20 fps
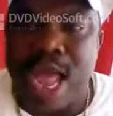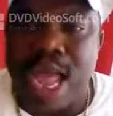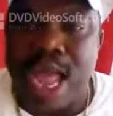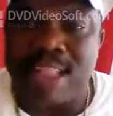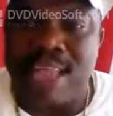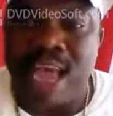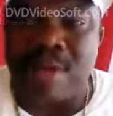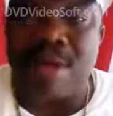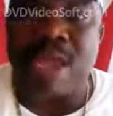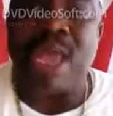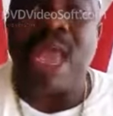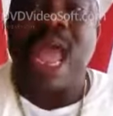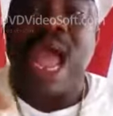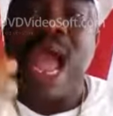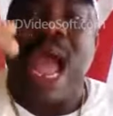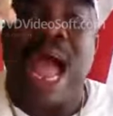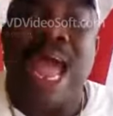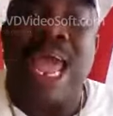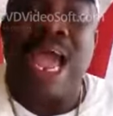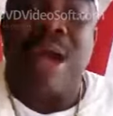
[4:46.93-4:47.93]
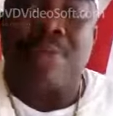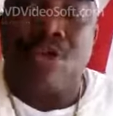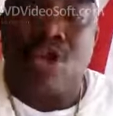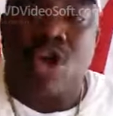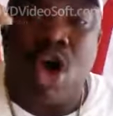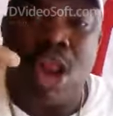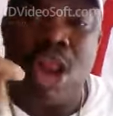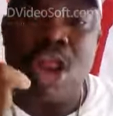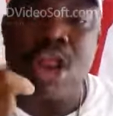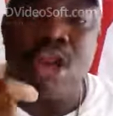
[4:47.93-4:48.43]
Edegbe. I am
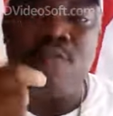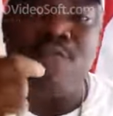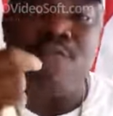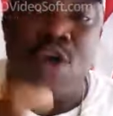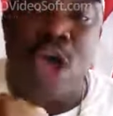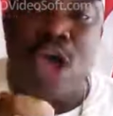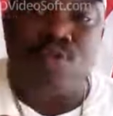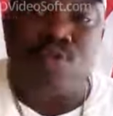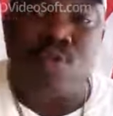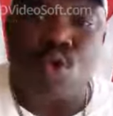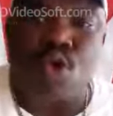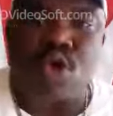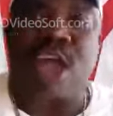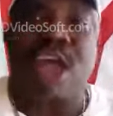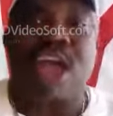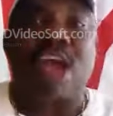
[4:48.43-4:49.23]
calling on Facebook.